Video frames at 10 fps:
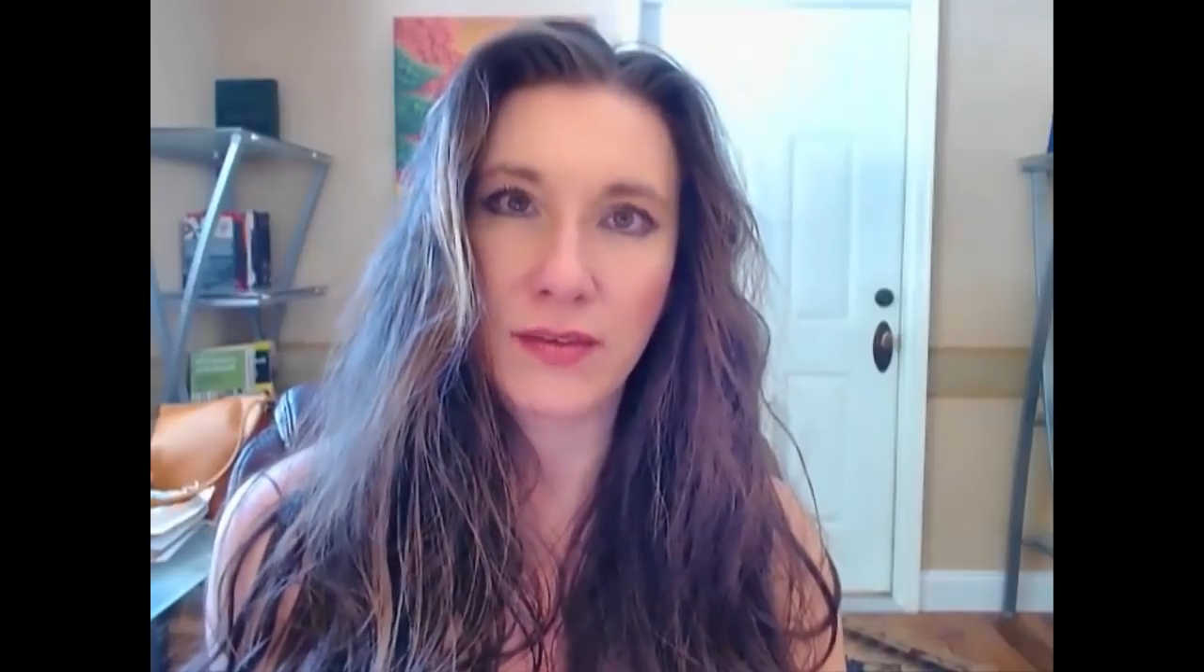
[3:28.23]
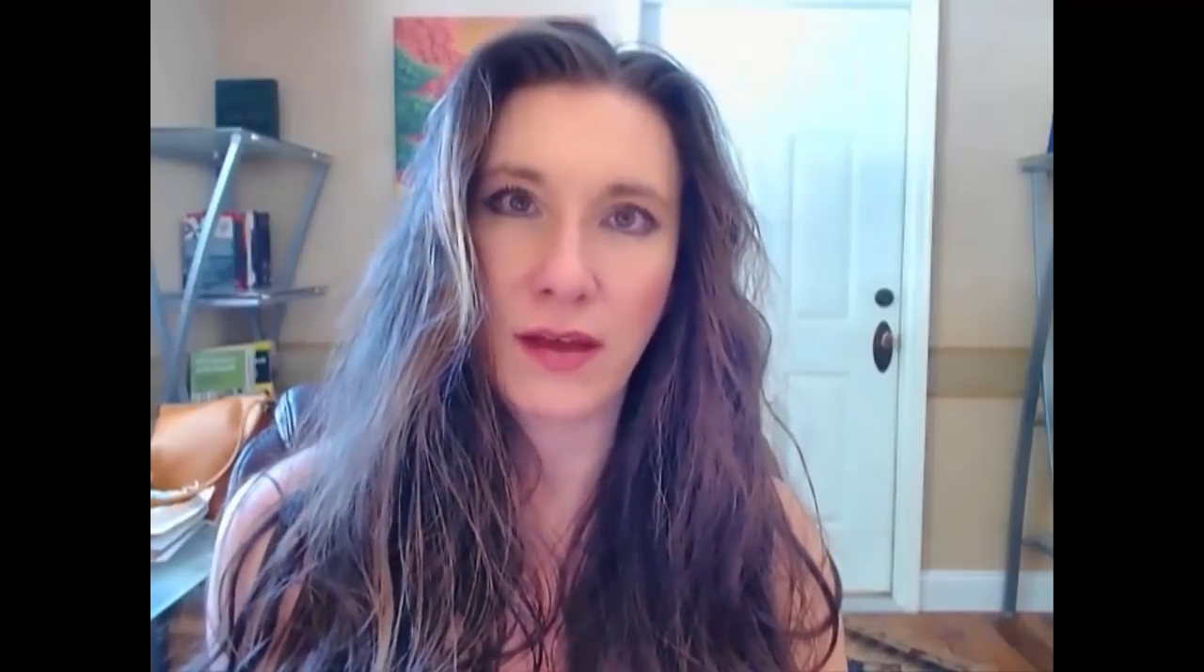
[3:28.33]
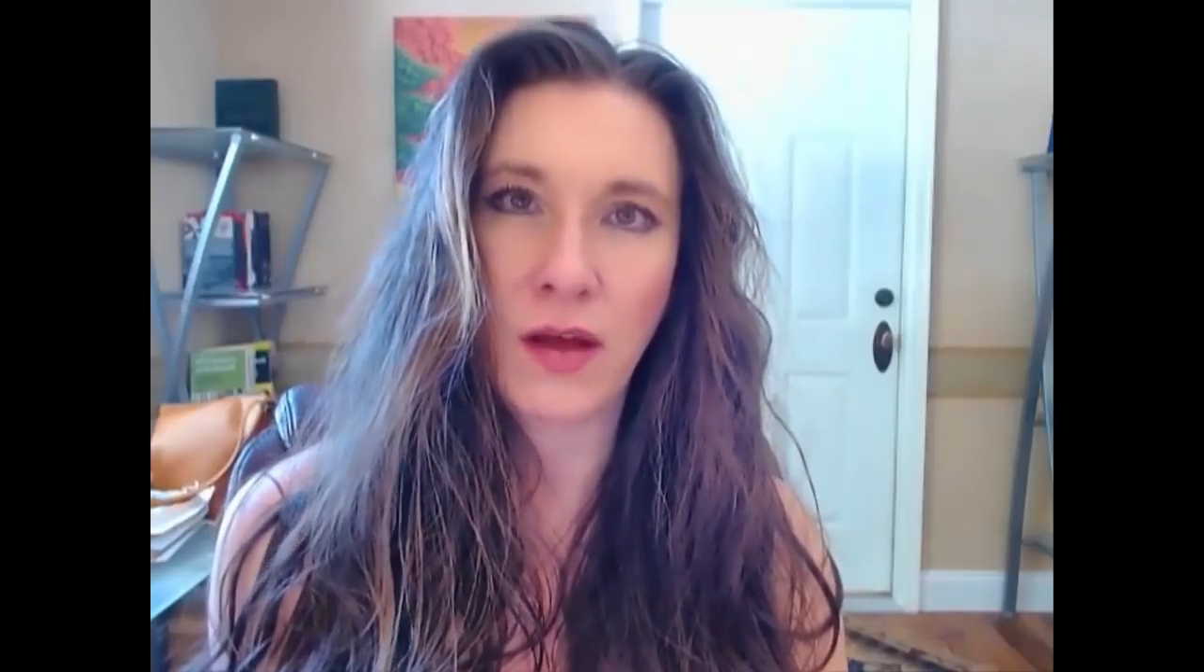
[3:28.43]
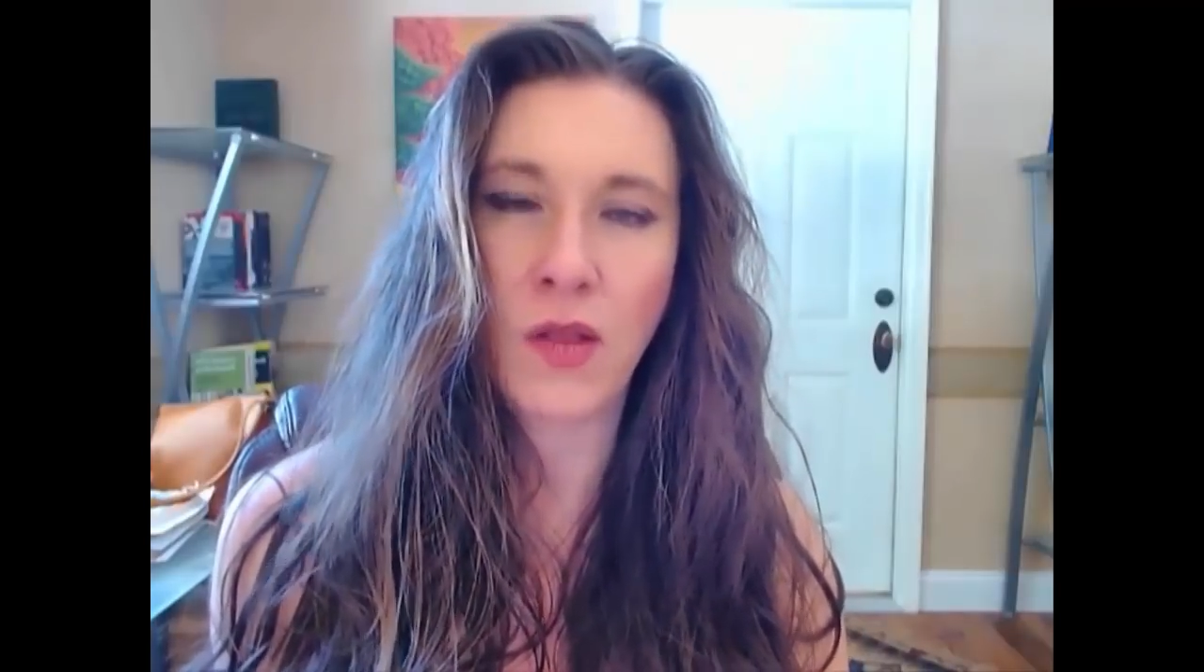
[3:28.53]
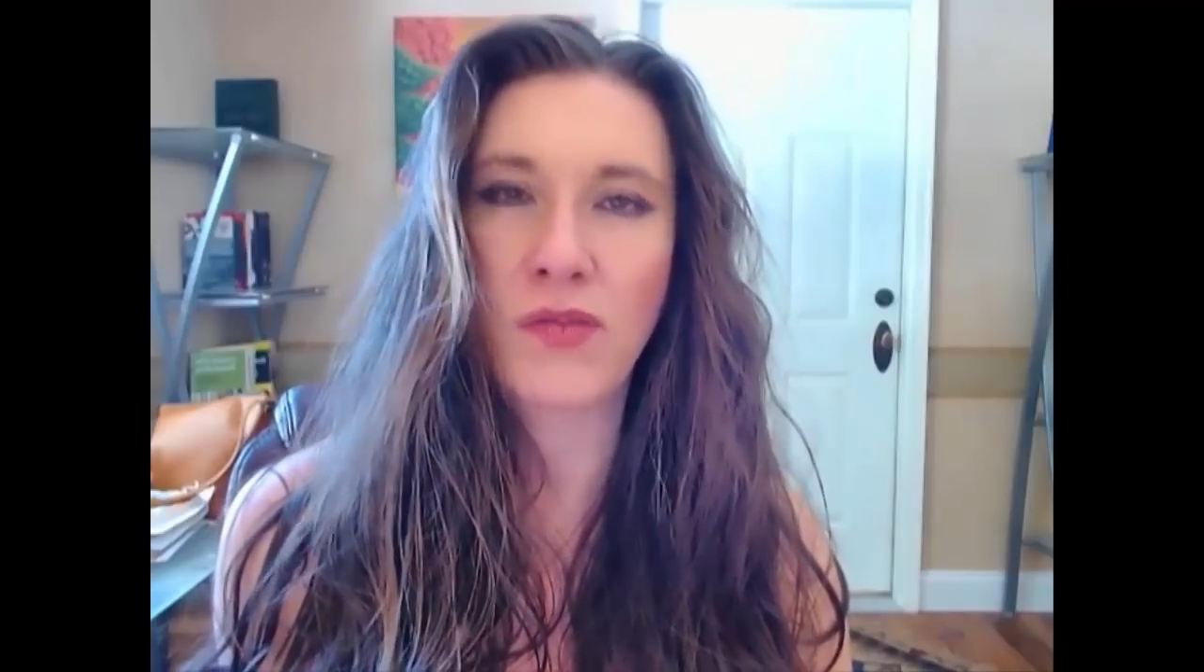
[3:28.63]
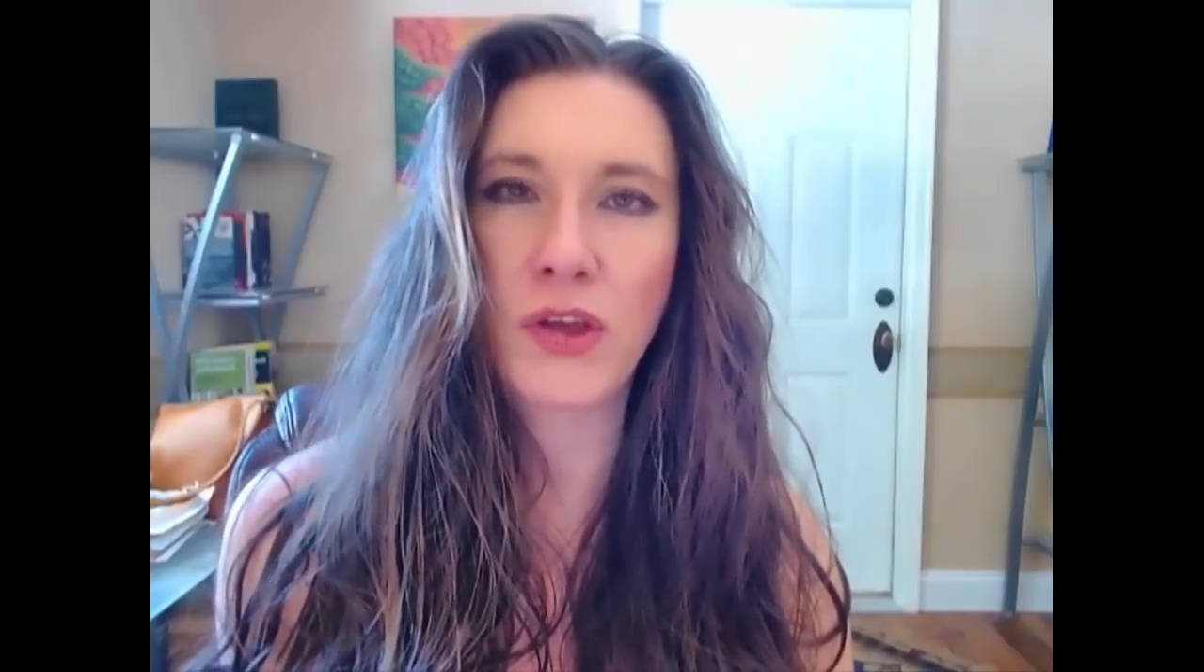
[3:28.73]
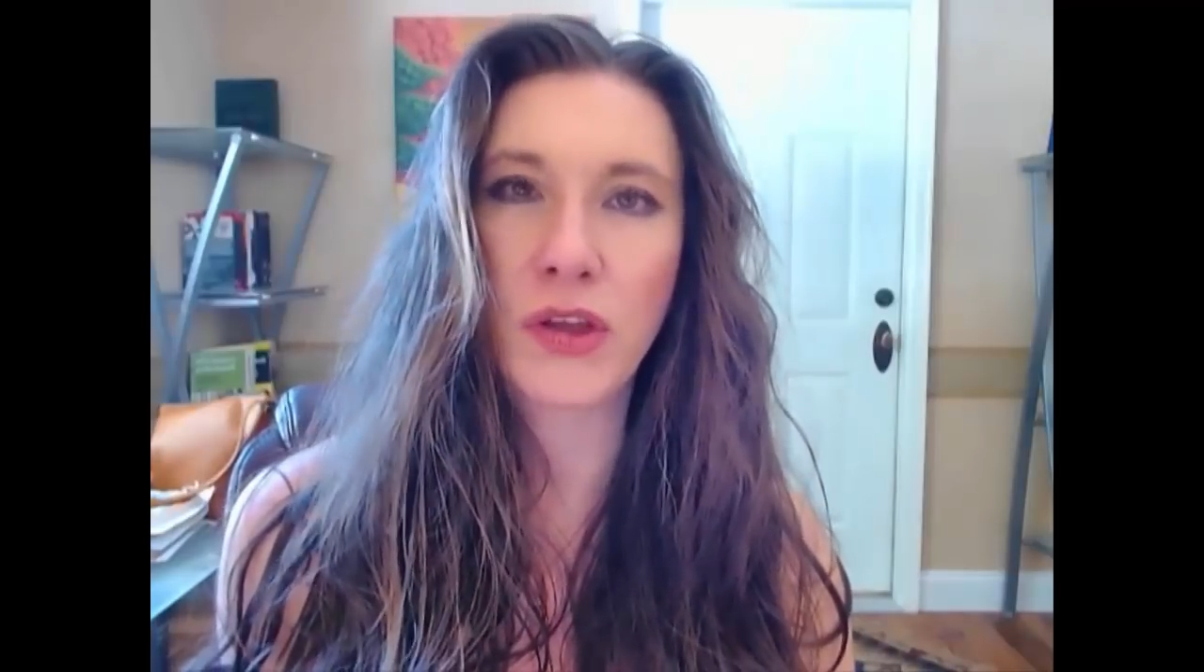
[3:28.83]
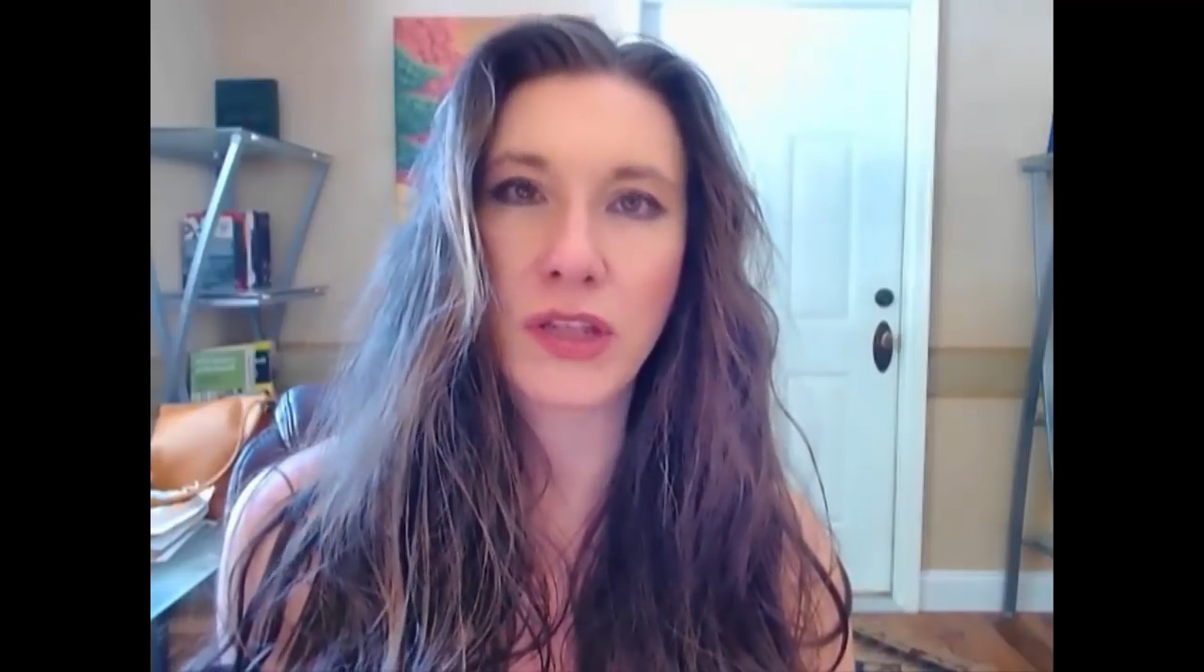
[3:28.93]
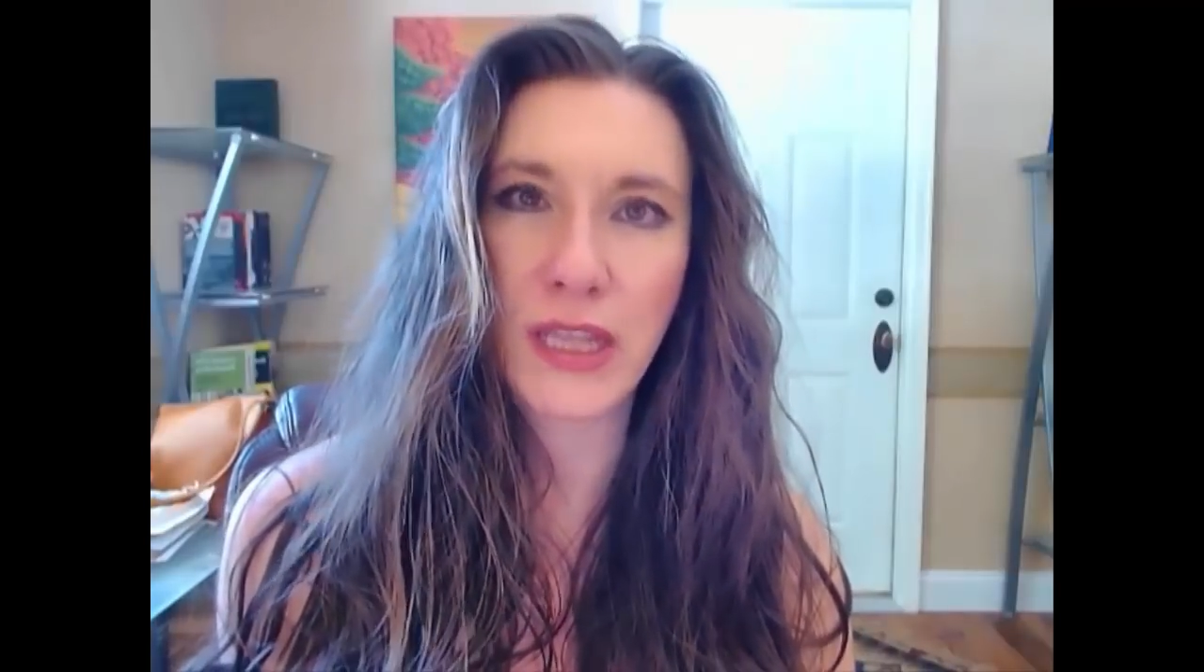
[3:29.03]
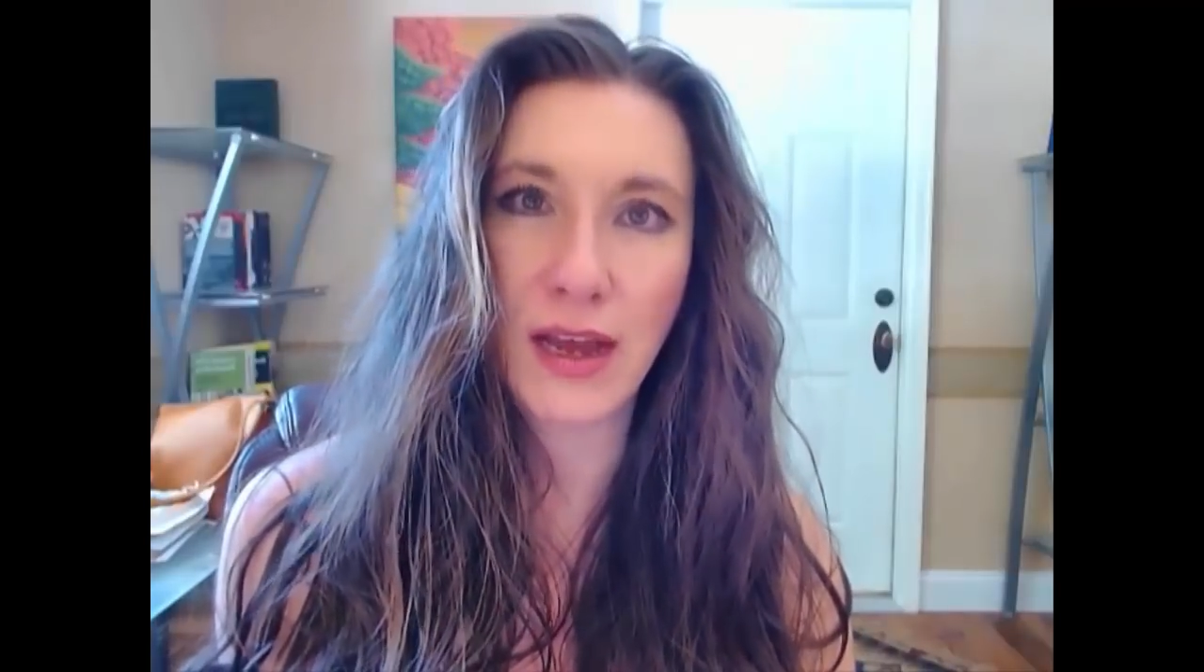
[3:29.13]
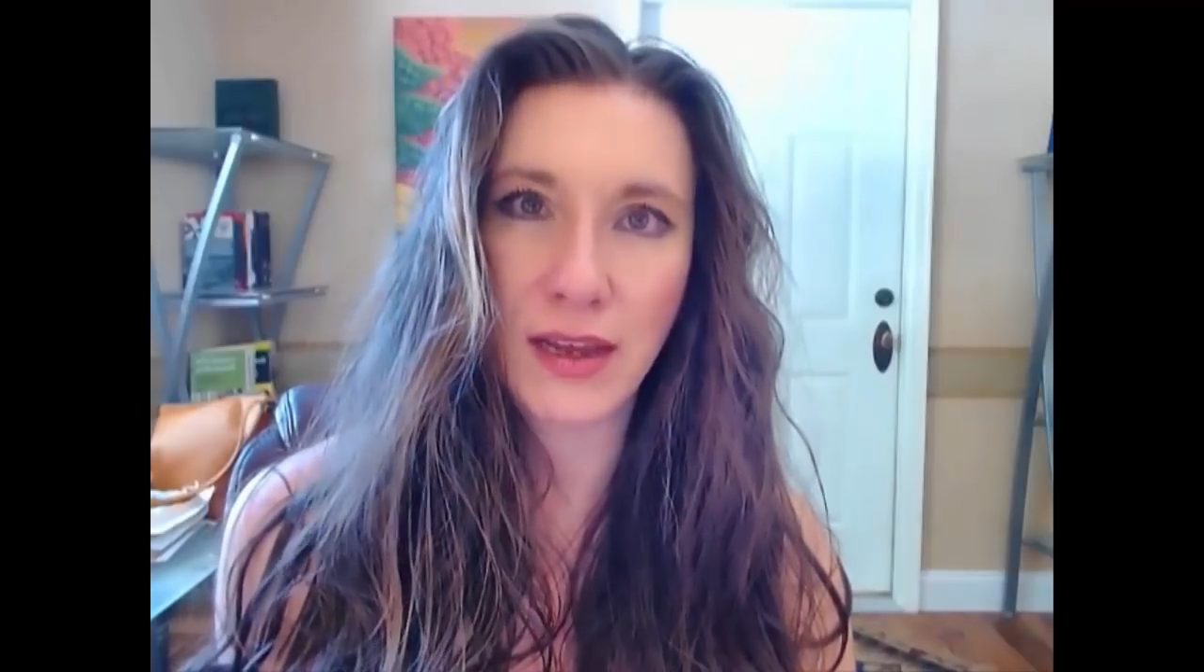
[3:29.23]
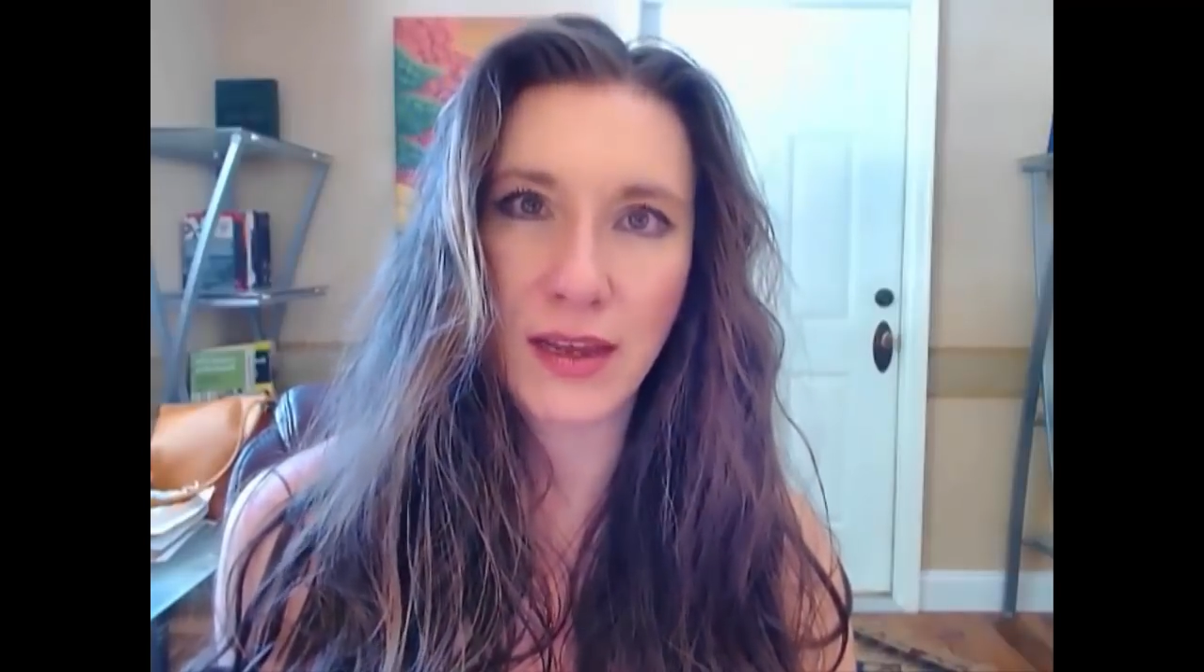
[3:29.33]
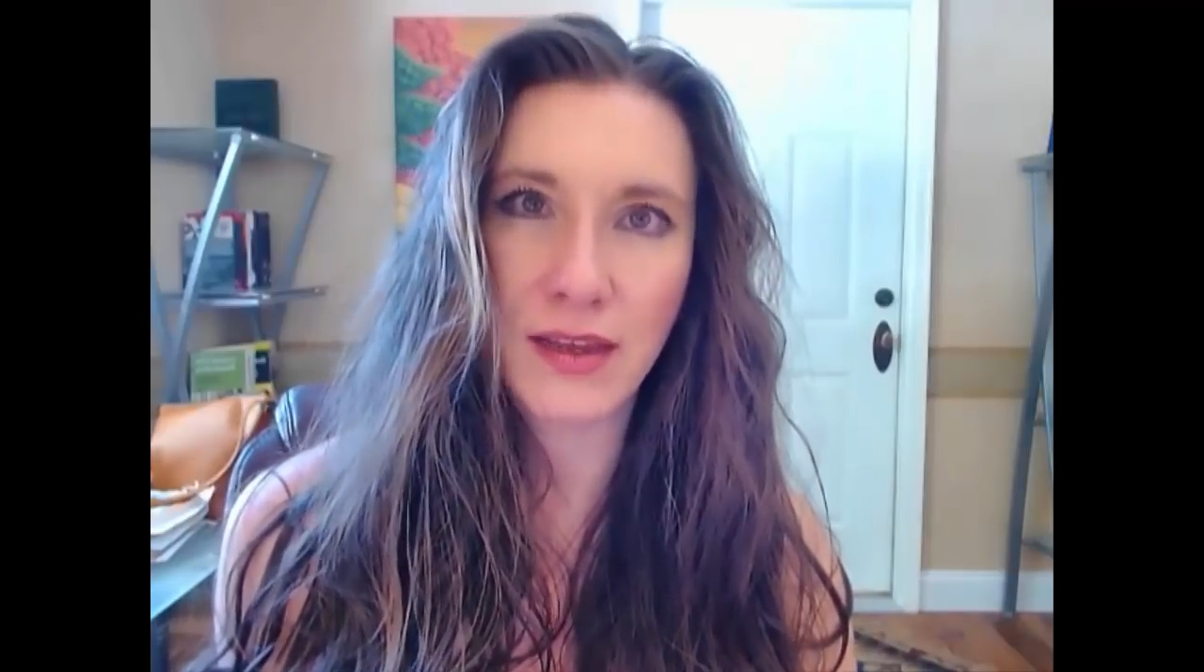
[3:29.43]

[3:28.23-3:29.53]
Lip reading: all of the good luck